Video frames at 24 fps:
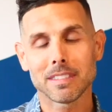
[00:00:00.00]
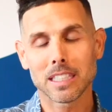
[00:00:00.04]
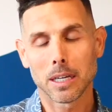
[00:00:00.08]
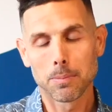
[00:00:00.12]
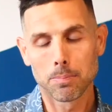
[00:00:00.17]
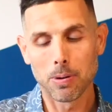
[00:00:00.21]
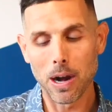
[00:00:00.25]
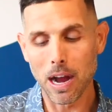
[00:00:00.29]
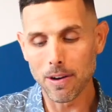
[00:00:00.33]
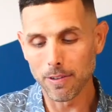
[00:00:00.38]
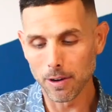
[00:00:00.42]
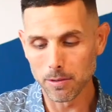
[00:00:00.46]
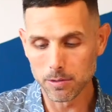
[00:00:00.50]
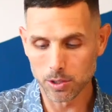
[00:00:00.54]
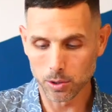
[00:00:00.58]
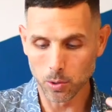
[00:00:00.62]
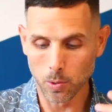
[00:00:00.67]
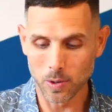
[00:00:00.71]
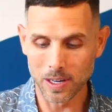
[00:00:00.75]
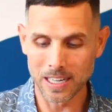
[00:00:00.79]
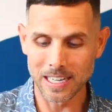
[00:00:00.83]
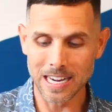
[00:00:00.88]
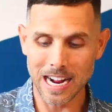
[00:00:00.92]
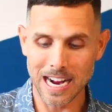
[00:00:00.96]
Proverbs
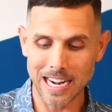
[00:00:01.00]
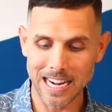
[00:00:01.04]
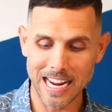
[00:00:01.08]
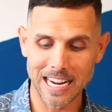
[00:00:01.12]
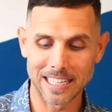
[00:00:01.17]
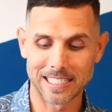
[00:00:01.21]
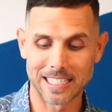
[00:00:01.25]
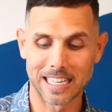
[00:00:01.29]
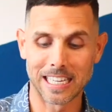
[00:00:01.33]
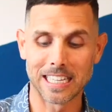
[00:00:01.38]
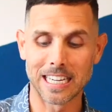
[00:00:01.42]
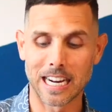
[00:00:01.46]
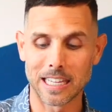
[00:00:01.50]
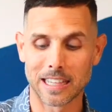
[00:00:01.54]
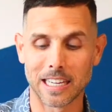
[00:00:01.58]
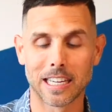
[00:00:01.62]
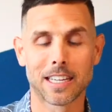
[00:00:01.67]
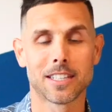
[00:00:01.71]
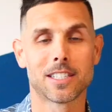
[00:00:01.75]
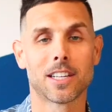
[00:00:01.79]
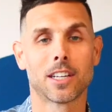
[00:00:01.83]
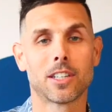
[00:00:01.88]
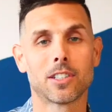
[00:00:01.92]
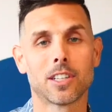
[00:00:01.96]
29:18, I think,
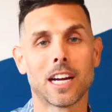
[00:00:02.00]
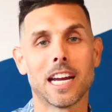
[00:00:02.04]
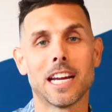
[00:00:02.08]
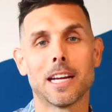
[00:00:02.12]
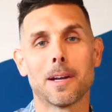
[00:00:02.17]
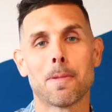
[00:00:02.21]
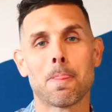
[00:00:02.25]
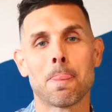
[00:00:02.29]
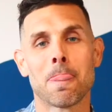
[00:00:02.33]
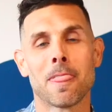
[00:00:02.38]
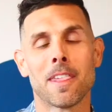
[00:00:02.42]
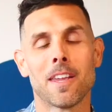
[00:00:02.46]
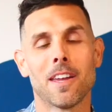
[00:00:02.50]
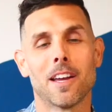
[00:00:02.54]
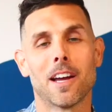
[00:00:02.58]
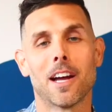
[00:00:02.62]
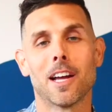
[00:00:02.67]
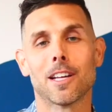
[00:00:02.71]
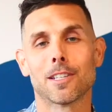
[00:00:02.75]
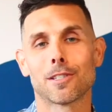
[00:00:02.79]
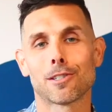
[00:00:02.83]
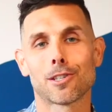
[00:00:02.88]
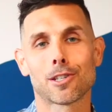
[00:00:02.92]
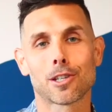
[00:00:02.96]
is a great
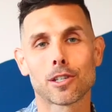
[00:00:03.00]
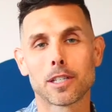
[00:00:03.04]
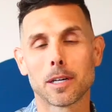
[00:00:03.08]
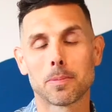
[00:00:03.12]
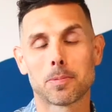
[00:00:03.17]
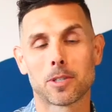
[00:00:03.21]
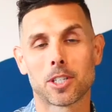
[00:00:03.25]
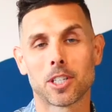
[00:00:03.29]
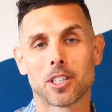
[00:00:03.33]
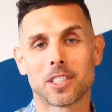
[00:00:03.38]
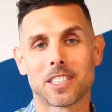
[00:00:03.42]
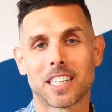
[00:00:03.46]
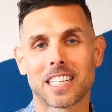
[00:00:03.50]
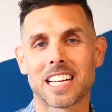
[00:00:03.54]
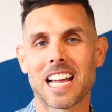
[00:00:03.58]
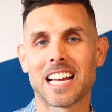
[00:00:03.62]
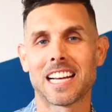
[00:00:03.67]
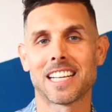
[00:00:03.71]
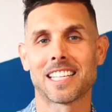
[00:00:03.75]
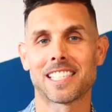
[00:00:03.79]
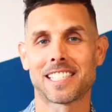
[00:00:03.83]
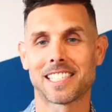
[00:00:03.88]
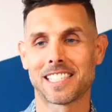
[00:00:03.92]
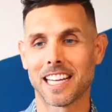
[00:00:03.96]
scripture to
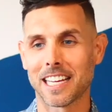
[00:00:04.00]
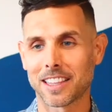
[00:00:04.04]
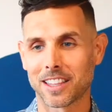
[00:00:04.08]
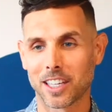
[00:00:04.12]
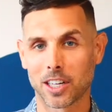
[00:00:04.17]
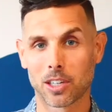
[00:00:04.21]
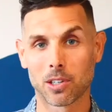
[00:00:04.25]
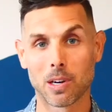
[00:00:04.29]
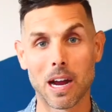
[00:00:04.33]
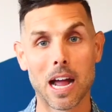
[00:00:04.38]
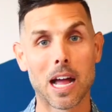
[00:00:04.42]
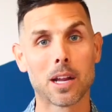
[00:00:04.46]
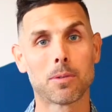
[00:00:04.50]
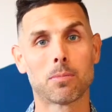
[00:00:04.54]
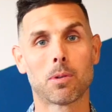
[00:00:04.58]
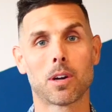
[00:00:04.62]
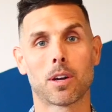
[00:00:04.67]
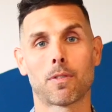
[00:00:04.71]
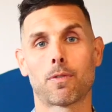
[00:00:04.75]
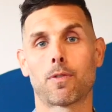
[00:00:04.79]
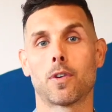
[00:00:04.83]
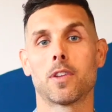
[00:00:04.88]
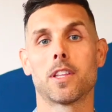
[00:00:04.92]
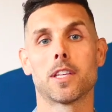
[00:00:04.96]
kind of set the
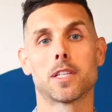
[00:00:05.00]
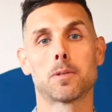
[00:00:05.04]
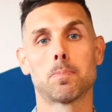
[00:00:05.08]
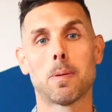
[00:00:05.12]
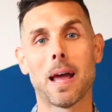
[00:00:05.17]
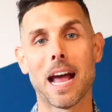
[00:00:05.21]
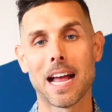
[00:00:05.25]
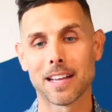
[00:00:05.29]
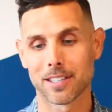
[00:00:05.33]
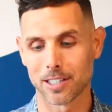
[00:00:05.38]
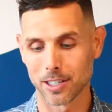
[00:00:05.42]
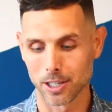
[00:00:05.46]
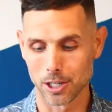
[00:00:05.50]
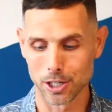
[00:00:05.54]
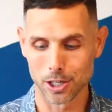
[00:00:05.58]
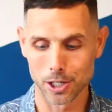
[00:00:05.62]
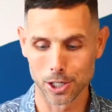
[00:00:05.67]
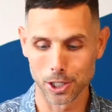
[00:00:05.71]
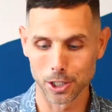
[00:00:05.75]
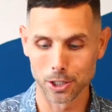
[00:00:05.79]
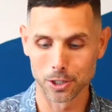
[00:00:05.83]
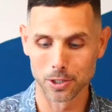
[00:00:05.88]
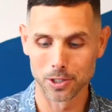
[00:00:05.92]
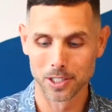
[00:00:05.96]
groundwork for this passage
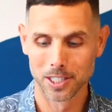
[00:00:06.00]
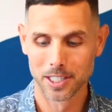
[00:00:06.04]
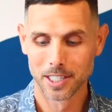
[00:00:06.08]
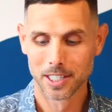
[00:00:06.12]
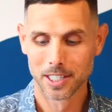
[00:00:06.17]
too.